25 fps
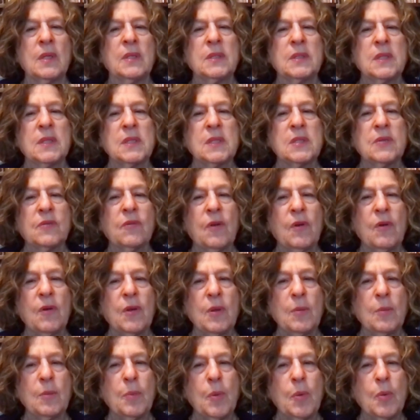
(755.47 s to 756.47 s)
This is
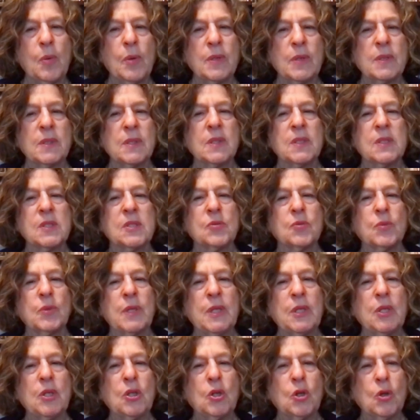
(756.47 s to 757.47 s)
very important, this
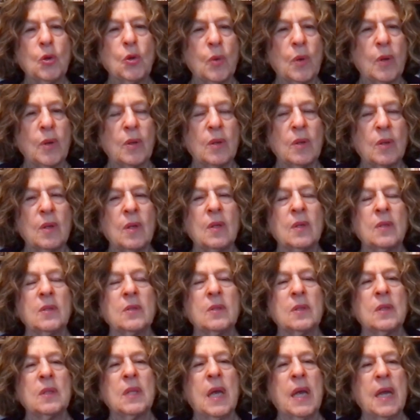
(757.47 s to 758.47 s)
renewal,
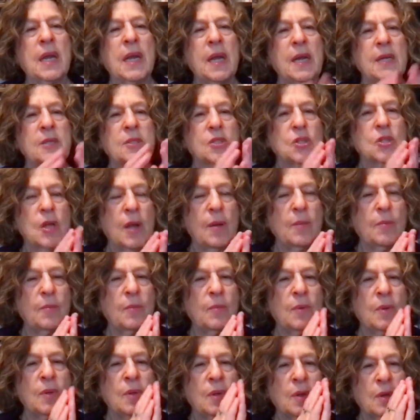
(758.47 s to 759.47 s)
like
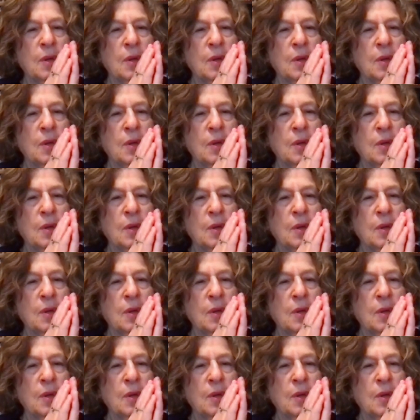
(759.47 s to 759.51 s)
Hashem